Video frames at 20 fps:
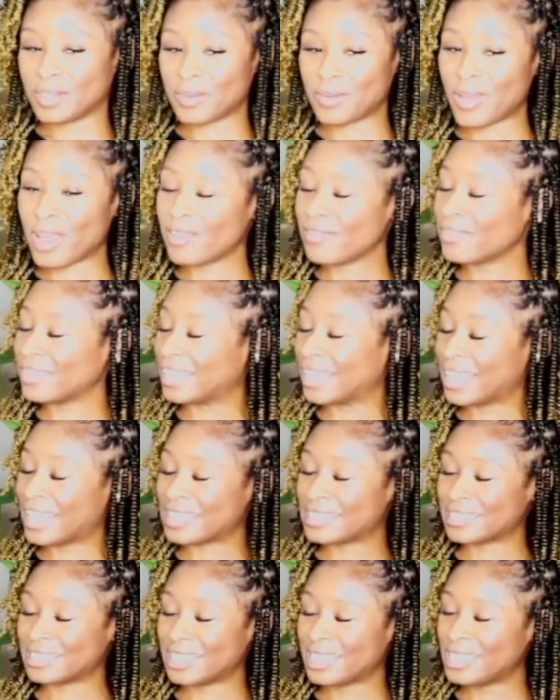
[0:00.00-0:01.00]
I feel like
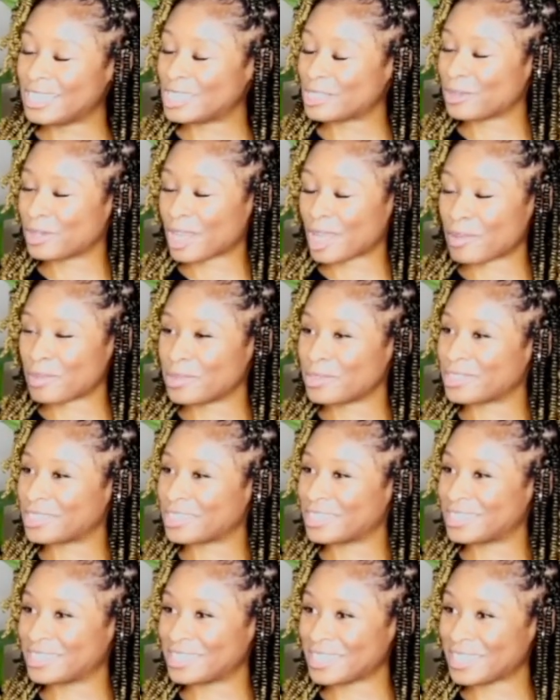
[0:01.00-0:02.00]
as ladies we're not supposed
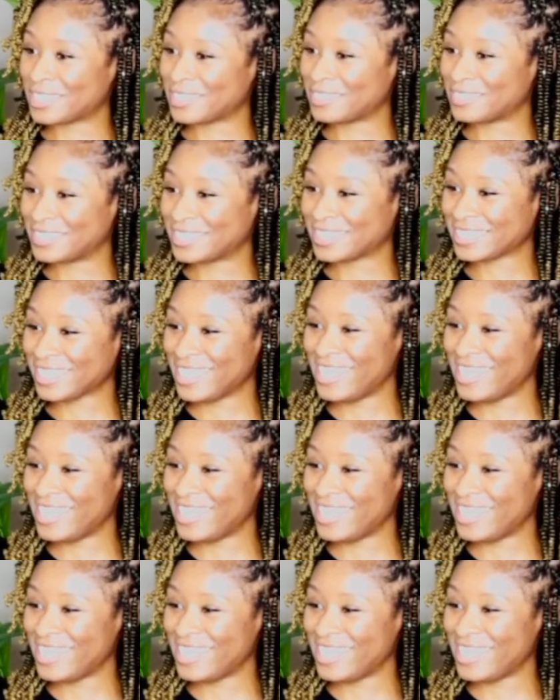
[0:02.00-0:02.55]
to search.